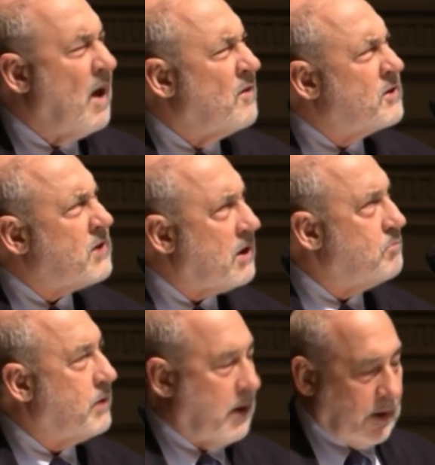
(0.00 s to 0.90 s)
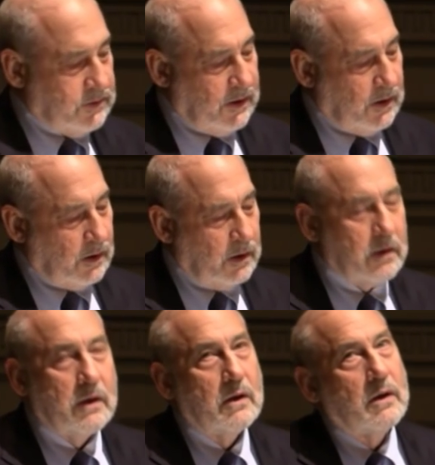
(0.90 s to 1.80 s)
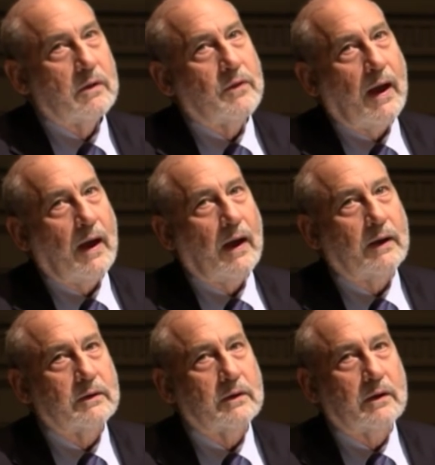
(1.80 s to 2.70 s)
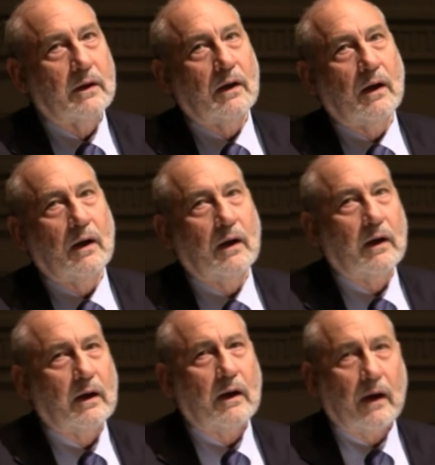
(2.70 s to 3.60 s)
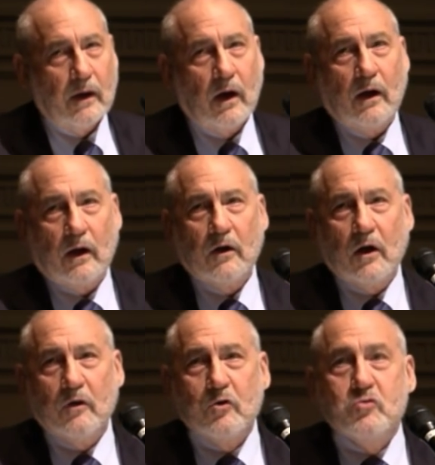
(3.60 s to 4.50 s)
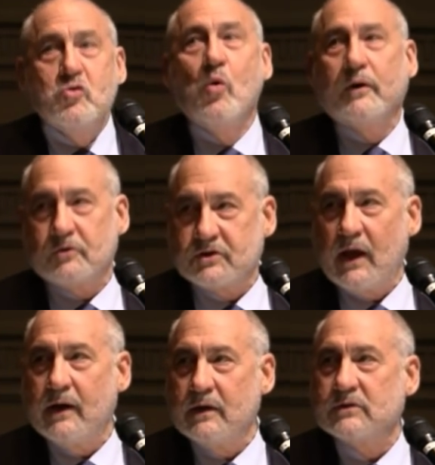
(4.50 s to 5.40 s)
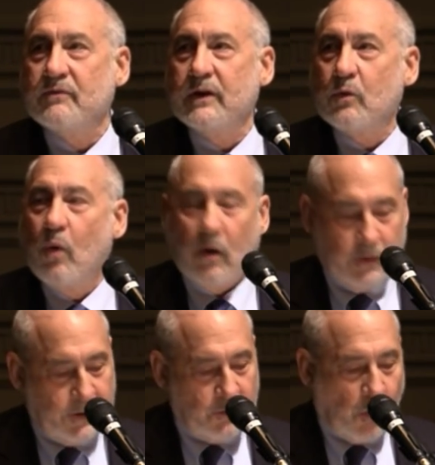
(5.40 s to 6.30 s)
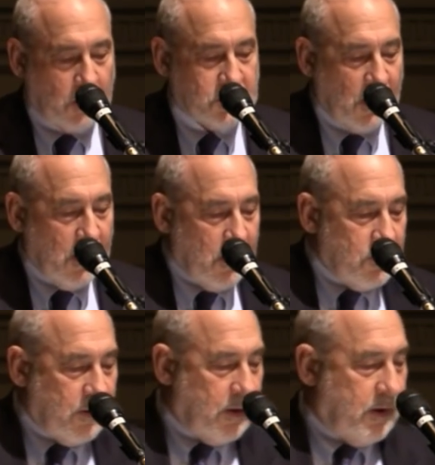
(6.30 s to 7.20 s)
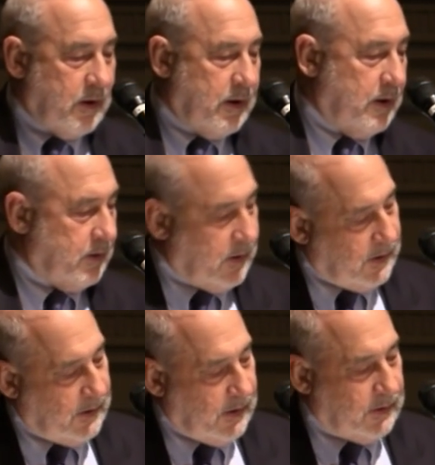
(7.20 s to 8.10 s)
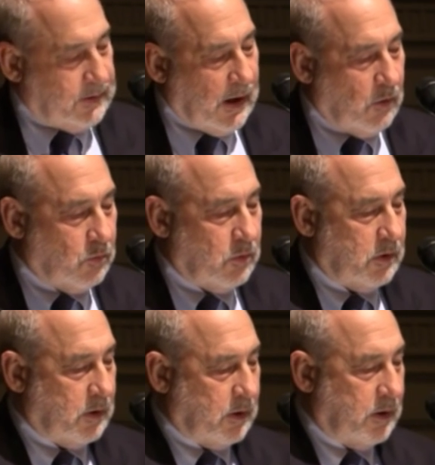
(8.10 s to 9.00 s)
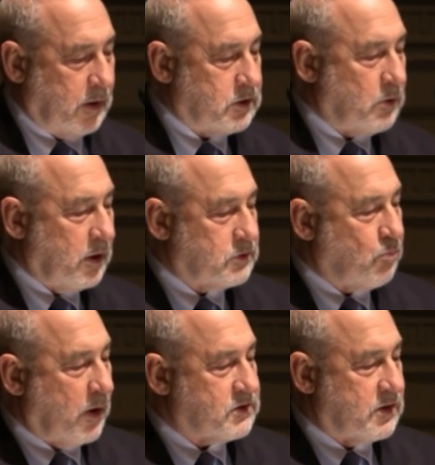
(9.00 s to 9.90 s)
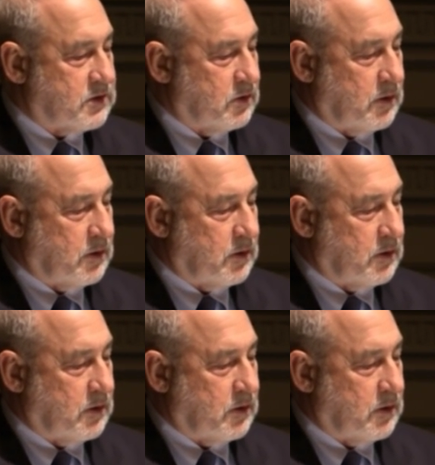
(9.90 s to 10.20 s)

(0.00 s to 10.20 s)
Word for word: The second big idea that uh, uh new understandings of inequality was, uh, and Dow uh, ex- expressed this